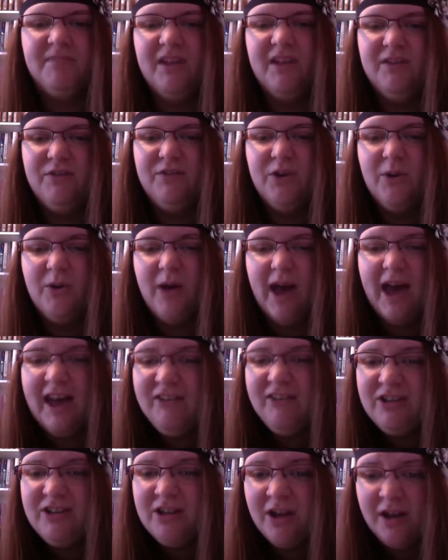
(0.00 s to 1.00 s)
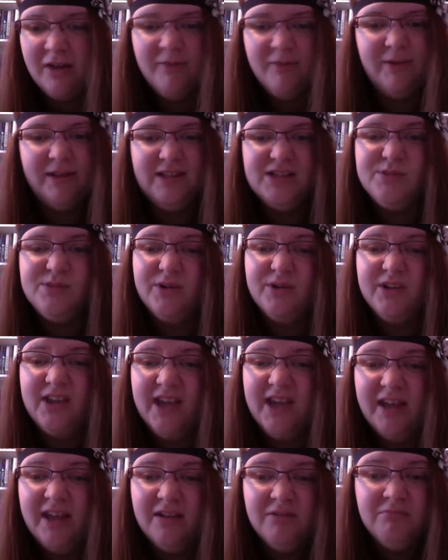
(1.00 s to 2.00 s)
If you haven't not read this book
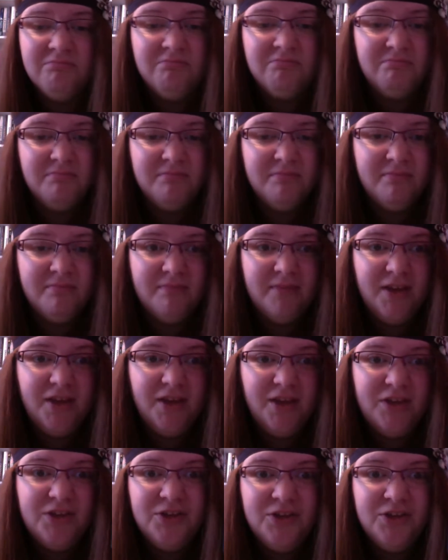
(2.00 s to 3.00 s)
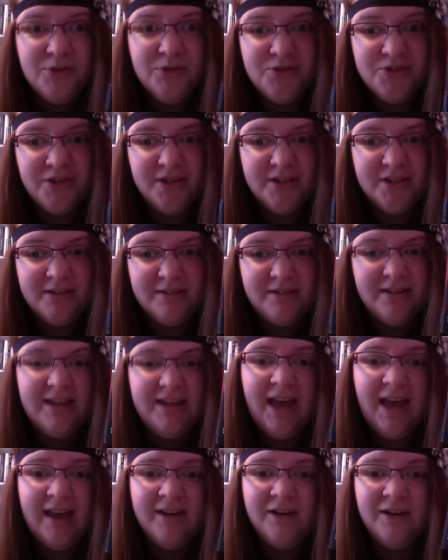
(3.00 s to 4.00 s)
yet, you should.
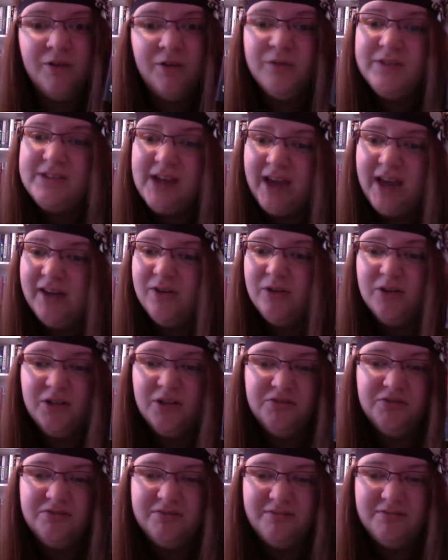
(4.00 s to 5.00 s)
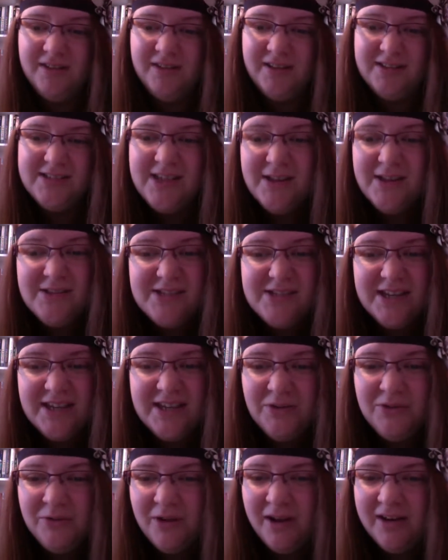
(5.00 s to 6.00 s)
Yeah, I know, the title, it sounds like
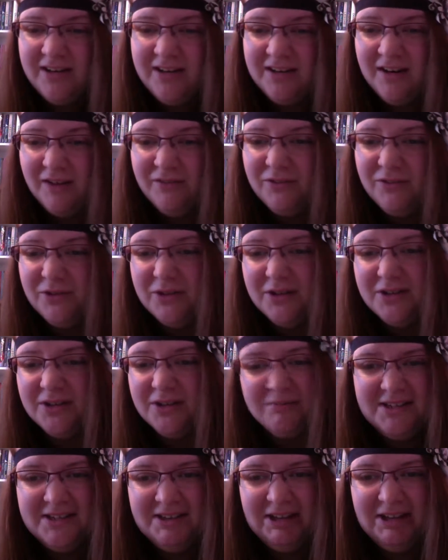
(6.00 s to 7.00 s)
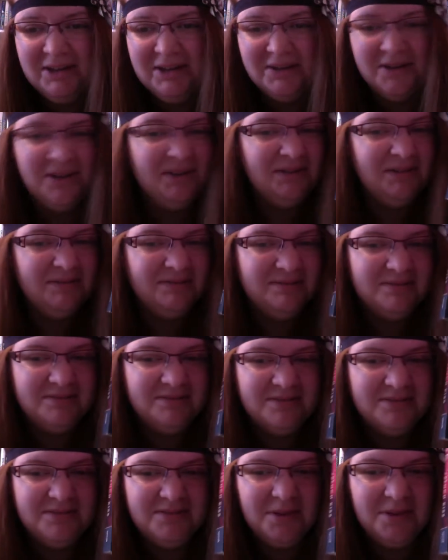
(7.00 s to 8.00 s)
an erotic novel or, I don't know,
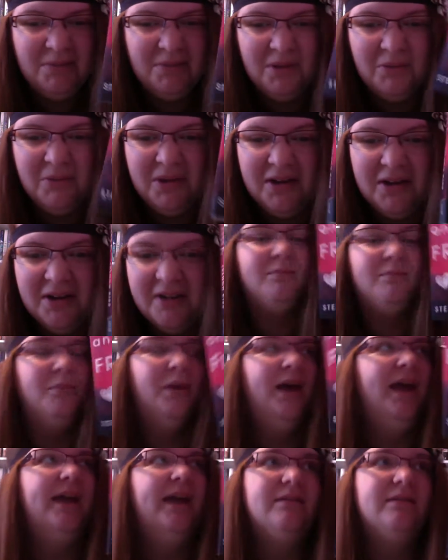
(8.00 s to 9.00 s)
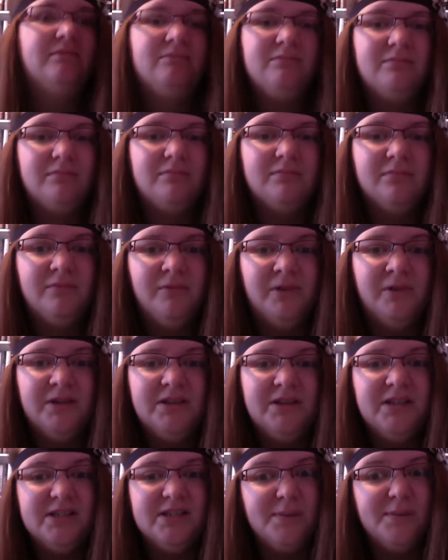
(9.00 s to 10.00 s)
something weird, but
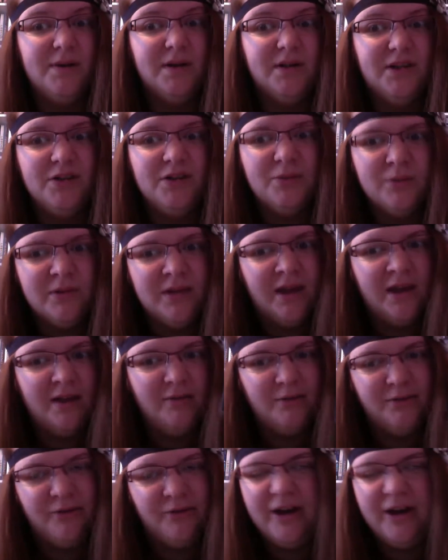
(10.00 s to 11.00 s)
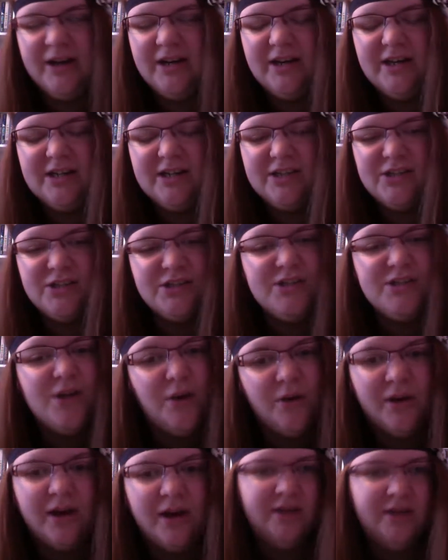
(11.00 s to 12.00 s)
read this book. You will not regret it. It's
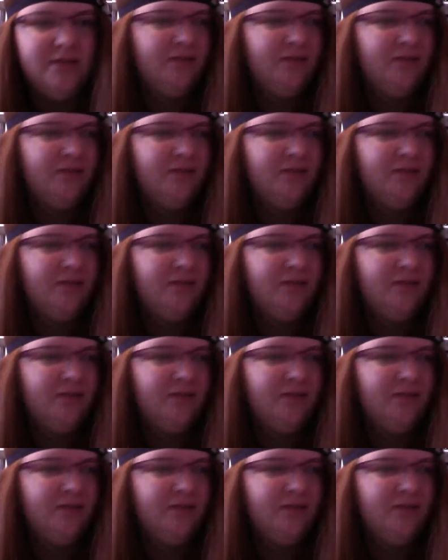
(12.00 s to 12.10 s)
so good.